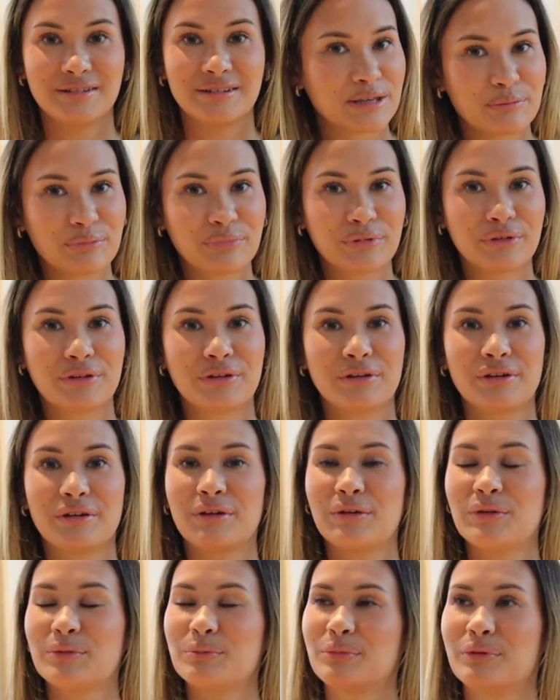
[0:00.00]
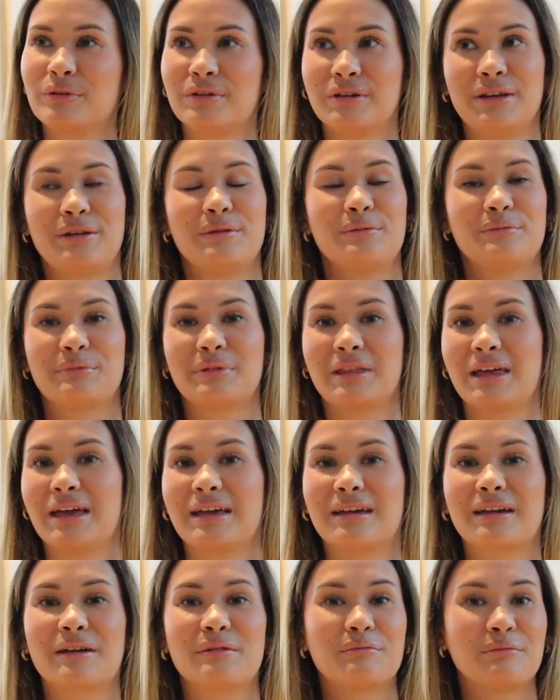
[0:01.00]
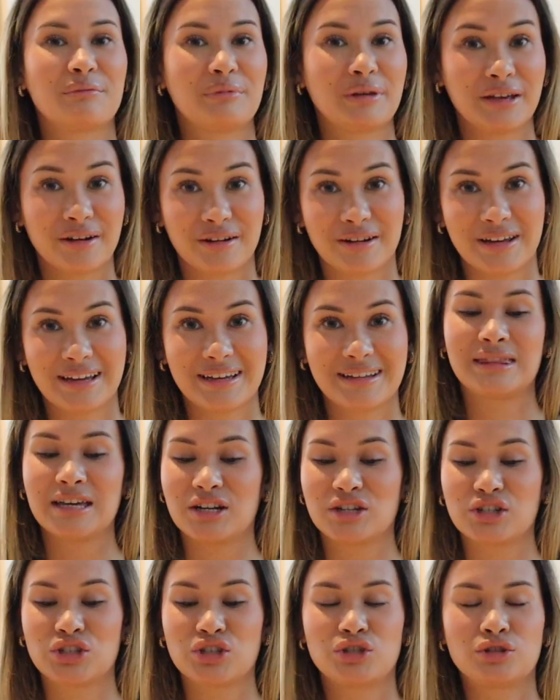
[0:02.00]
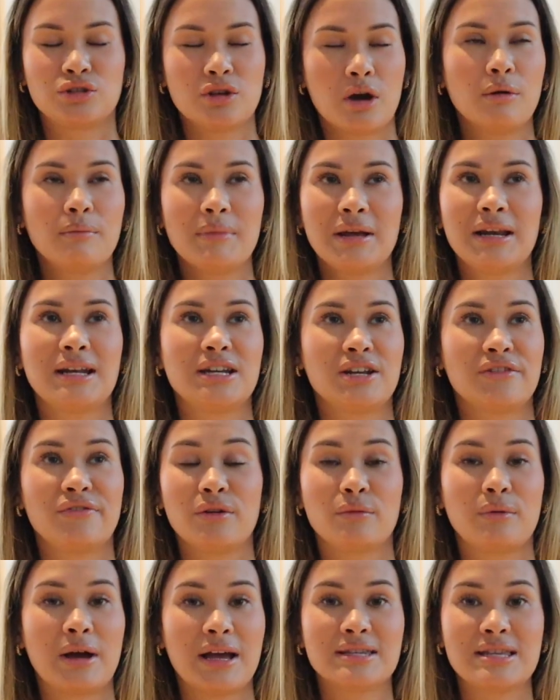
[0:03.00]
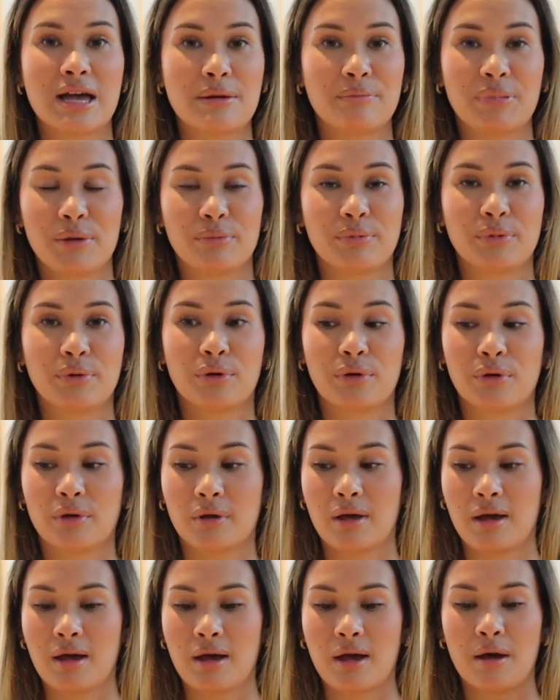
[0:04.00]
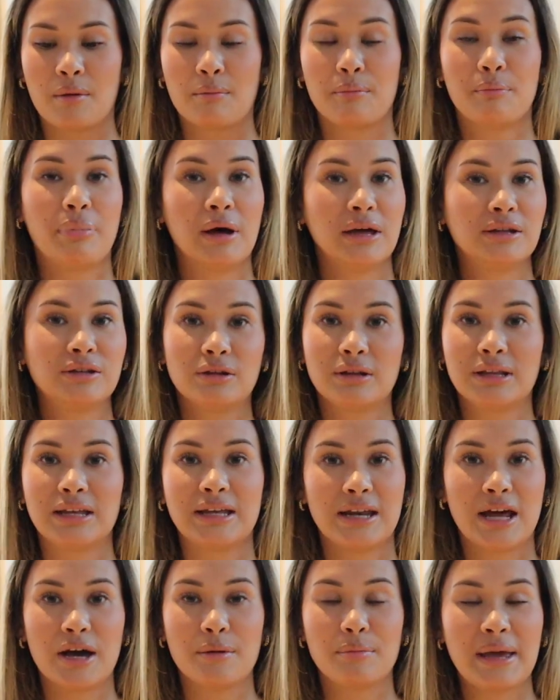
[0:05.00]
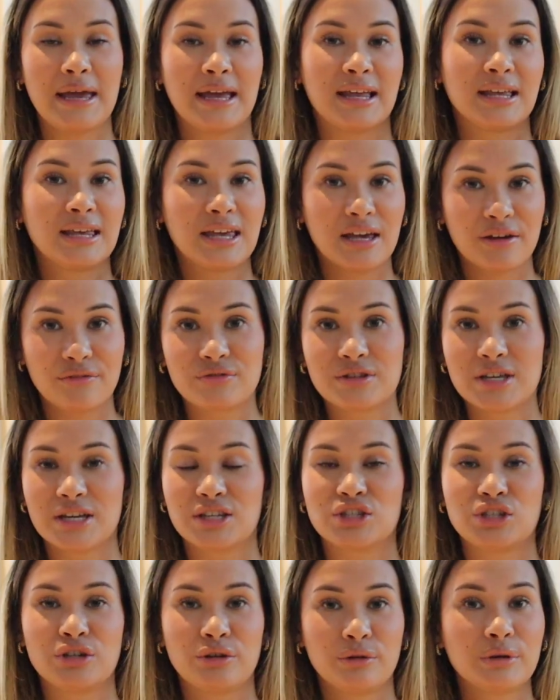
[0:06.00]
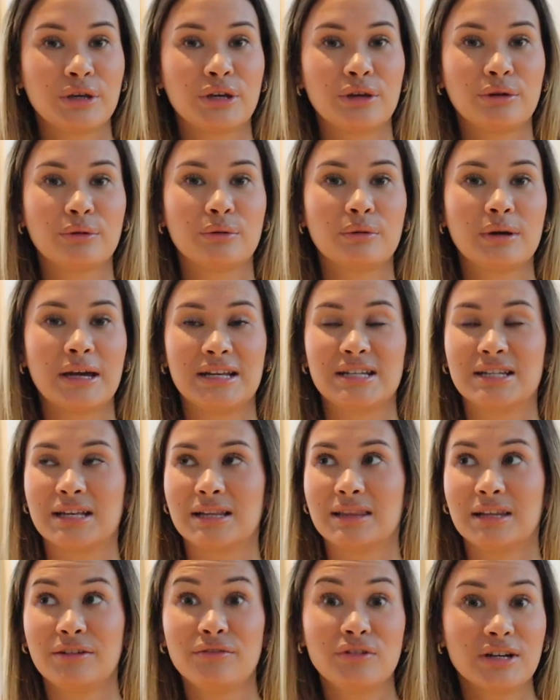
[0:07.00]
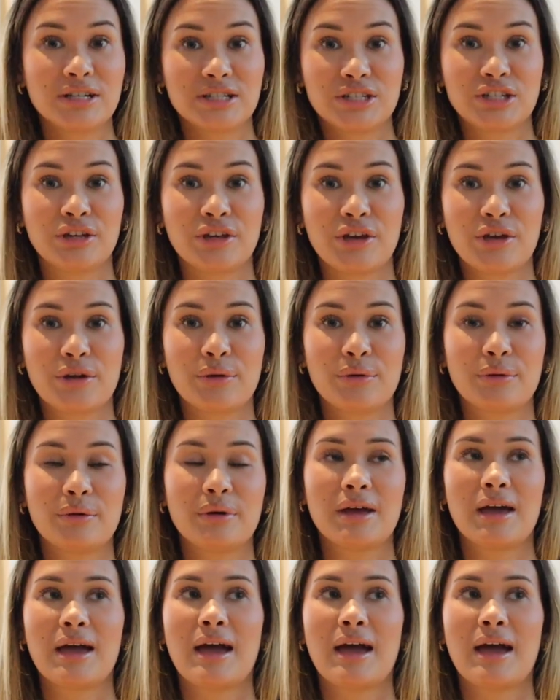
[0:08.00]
Simple, point blank, period. There's so many different ways that people bundle it up and gift it to you and deliver it to you,